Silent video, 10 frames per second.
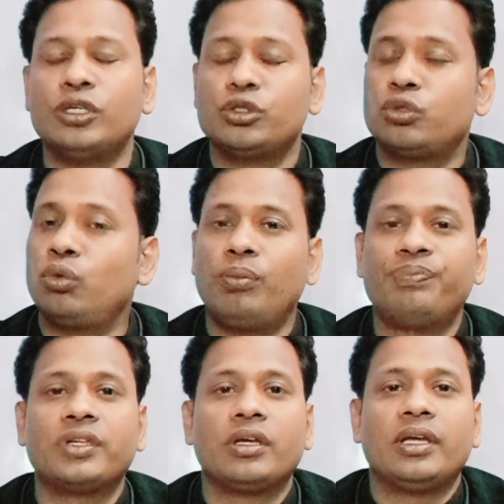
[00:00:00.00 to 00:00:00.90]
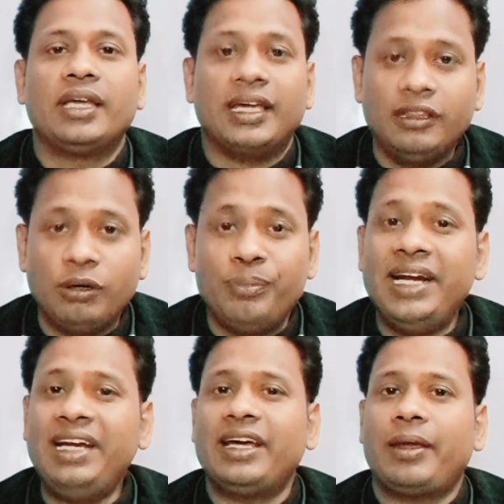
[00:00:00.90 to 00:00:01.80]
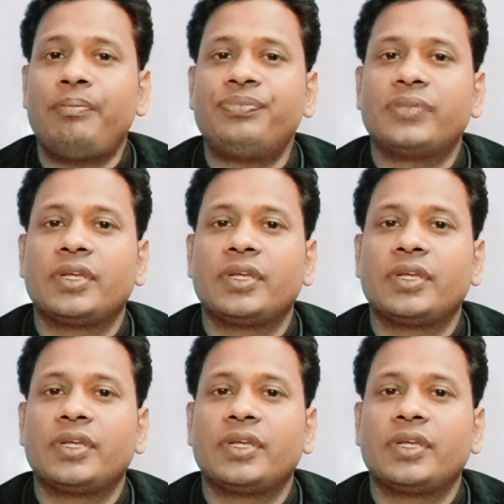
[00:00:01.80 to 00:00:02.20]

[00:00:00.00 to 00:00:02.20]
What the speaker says: So in the meantime,